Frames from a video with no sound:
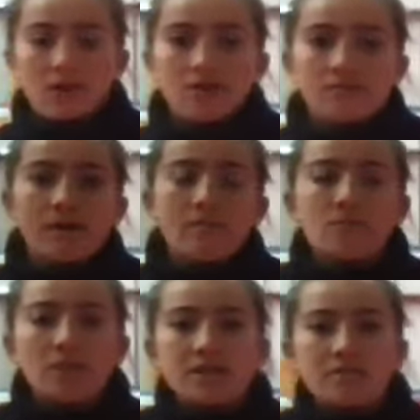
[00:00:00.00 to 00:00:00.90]
Remember,
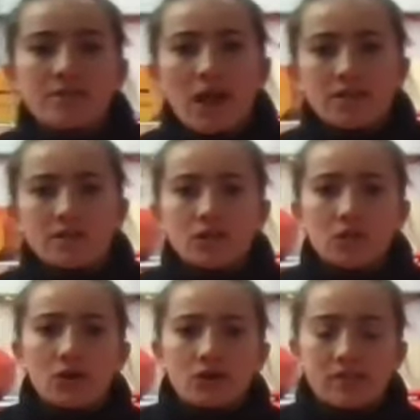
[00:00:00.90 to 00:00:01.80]
these should be nice and
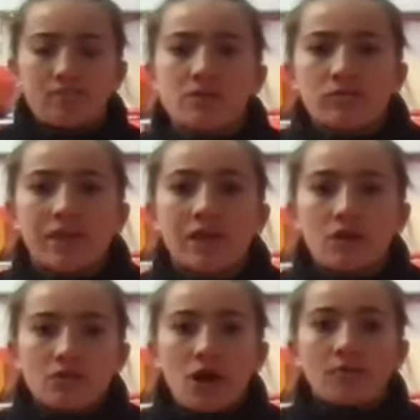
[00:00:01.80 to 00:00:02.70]
slow. You shouldn't be swinging
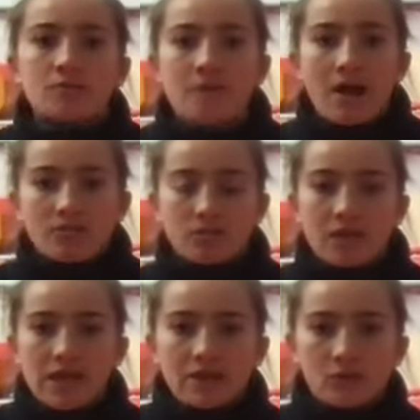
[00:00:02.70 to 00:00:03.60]
those arms about.
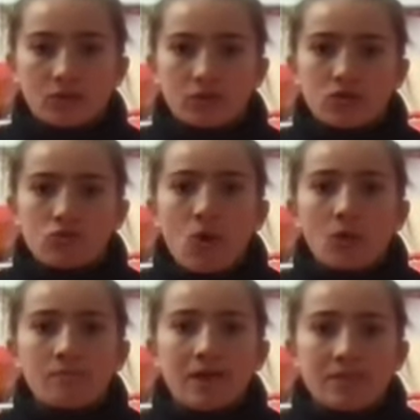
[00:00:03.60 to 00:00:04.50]
You want to control
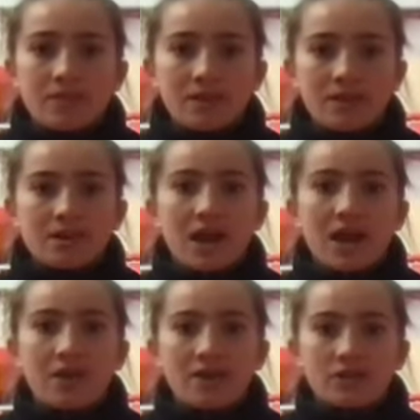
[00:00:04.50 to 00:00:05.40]
them in,
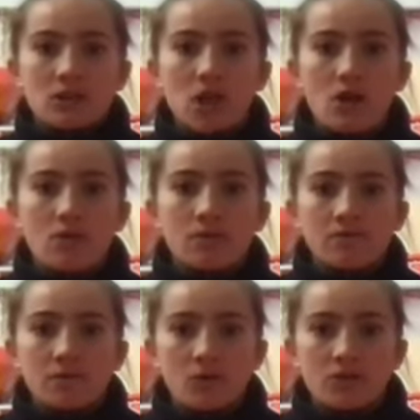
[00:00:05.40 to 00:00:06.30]
and then just lower them
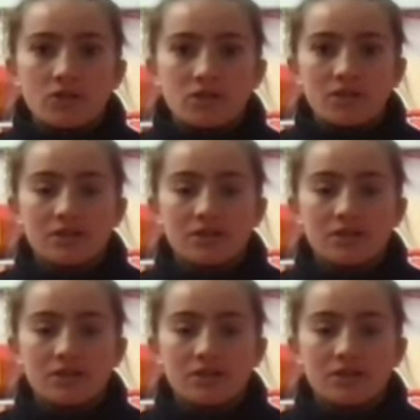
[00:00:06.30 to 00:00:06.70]
forwards.